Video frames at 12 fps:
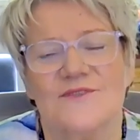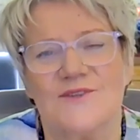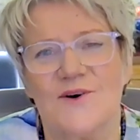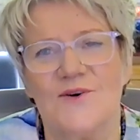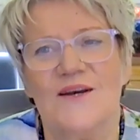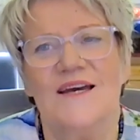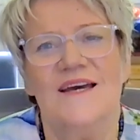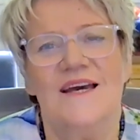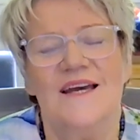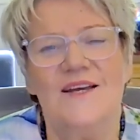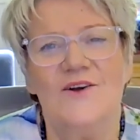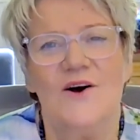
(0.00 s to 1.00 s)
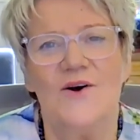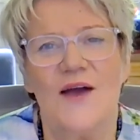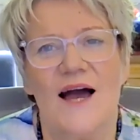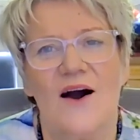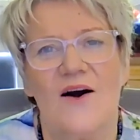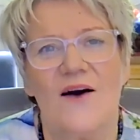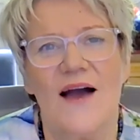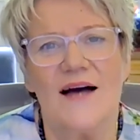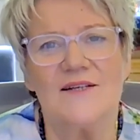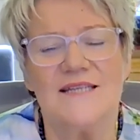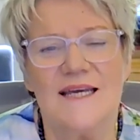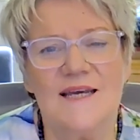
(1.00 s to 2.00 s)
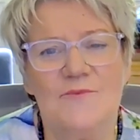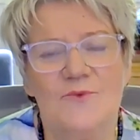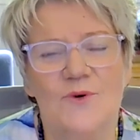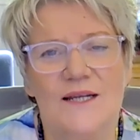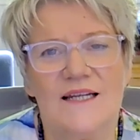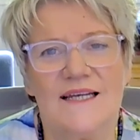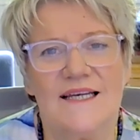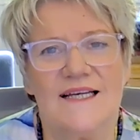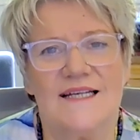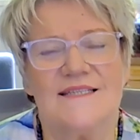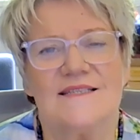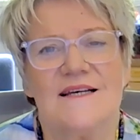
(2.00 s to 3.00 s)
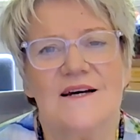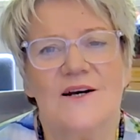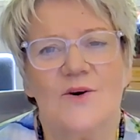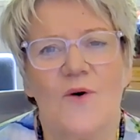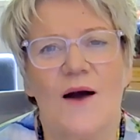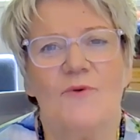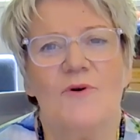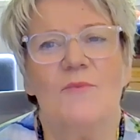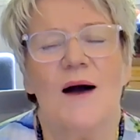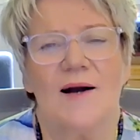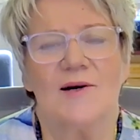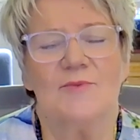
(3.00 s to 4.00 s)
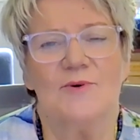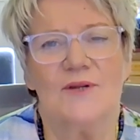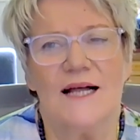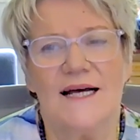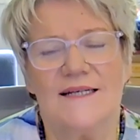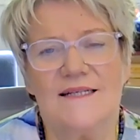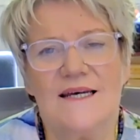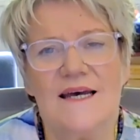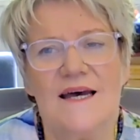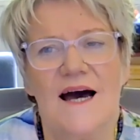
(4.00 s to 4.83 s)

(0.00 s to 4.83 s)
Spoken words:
So, you know, our team really is quite remarkable. And